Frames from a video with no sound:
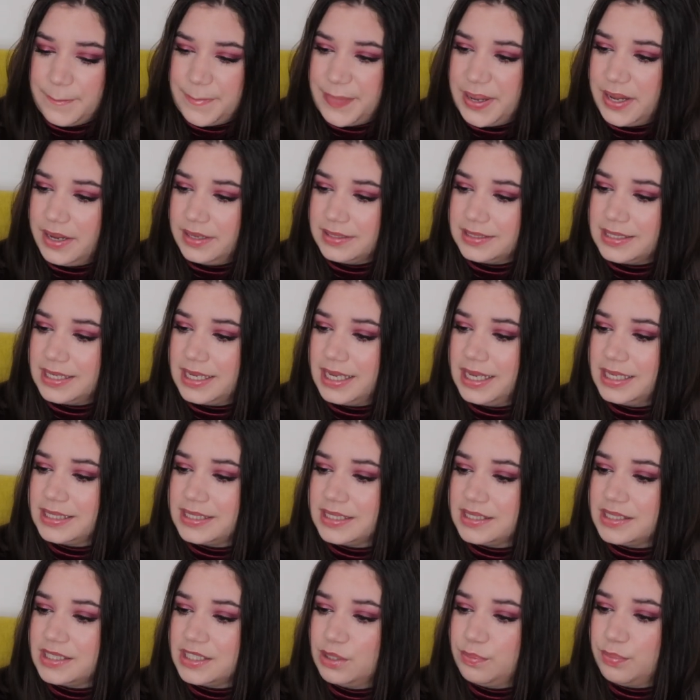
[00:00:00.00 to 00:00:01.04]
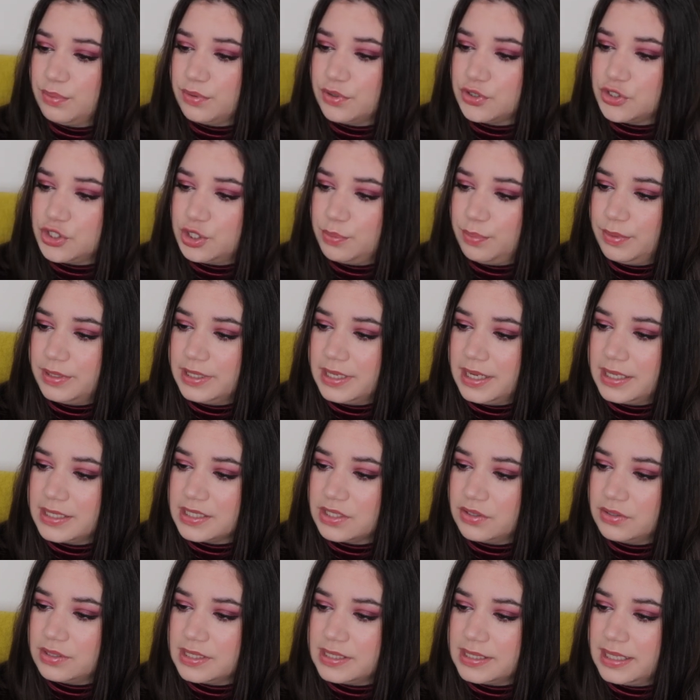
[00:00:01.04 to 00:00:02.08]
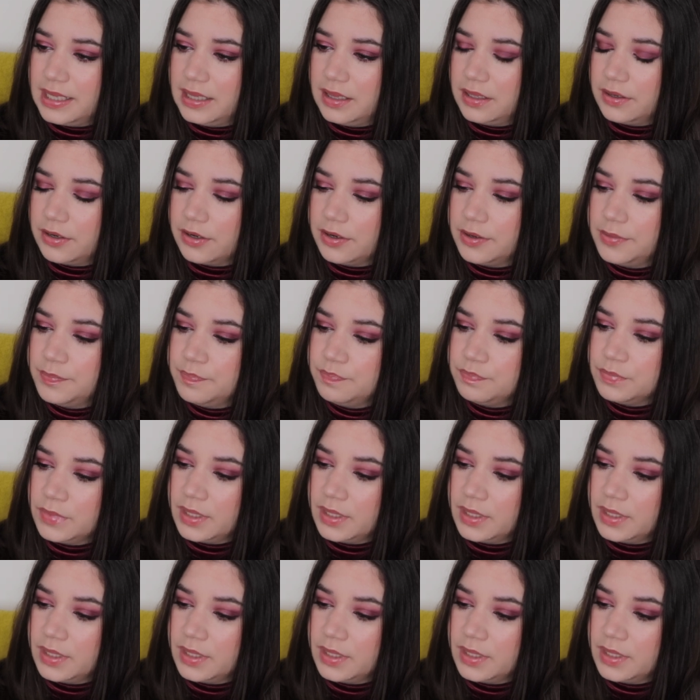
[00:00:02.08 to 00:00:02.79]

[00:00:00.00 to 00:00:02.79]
But it's a super nice concealer.